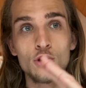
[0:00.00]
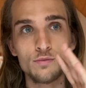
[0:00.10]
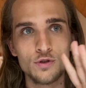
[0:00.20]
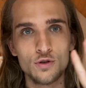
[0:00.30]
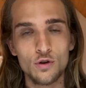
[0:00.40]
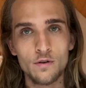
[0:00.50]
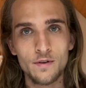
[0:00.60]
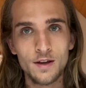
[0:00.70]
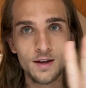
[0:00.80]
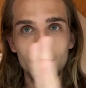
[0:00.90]

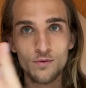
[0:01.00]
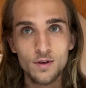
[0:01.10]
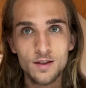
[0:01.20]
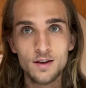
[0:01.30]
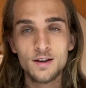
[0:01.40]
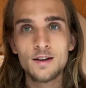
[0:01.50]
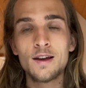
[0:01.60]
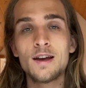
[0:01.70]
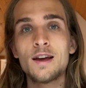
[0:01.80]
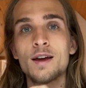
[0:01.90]
observing everything,
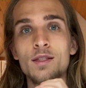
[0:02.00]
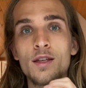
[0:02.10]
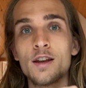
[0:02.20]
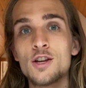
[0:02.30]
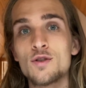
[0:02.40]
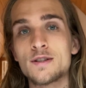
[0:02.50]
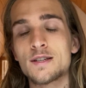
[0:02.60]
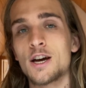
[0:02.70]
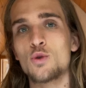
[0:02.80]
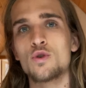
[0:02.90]
and then you
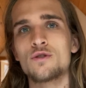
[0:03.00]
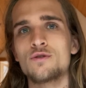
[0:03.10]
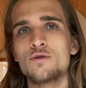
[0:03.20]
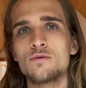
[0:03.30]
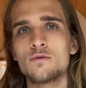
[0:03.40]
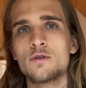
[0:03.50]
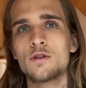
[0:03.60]
decide what to do.